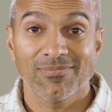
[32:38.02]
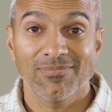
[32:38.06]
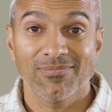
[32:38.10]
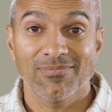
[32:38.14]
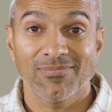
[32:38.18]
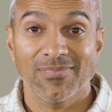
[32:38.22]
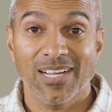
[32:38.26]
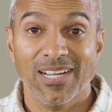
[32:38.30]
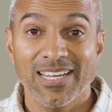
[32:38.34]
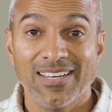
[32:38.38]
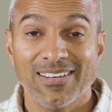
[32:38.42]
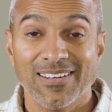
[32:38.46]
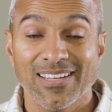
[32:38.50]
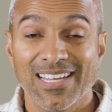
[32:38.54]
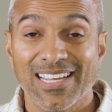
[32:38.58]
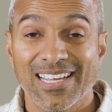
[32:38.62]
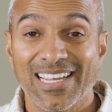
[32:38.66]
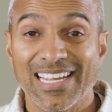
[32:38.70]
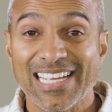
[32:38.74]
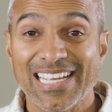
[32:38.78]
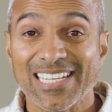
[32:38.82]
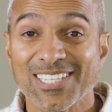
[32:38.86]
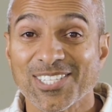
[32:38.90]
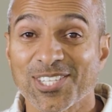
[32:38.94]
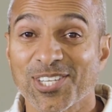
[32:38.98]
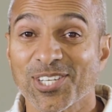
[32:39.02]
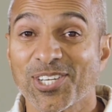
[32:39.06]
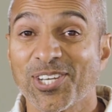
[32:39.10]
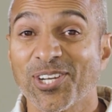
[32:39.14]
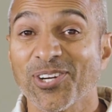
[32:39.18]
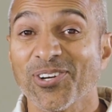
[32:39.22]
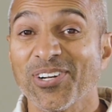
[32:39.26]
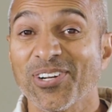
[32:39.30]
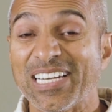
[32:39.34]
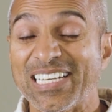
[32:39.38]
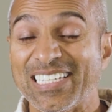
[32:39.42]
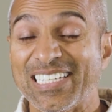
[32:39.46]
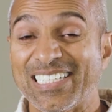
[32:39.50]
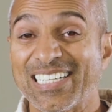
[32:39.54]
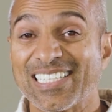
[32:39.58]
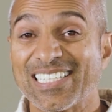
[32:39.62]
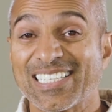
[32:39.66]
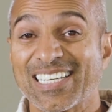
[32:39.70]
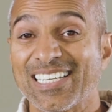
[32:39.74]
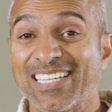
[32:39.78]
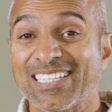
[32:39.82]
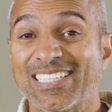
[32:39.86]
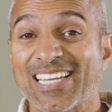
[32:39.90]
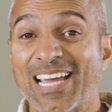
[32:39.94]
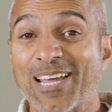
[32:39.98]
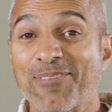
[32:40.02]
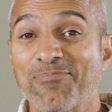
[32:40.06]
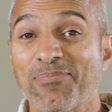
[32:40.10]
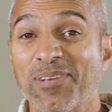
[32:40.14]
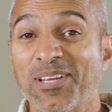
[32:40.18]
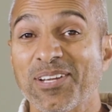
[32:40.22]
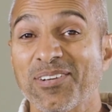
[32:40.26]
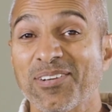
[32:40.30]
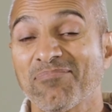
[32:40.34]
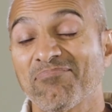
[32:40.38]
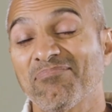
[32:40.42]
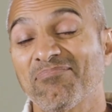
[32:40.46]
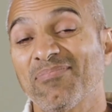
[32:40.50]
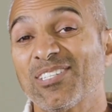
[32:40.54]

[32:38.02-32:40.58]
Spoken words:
Right? Insecurity, discontentment,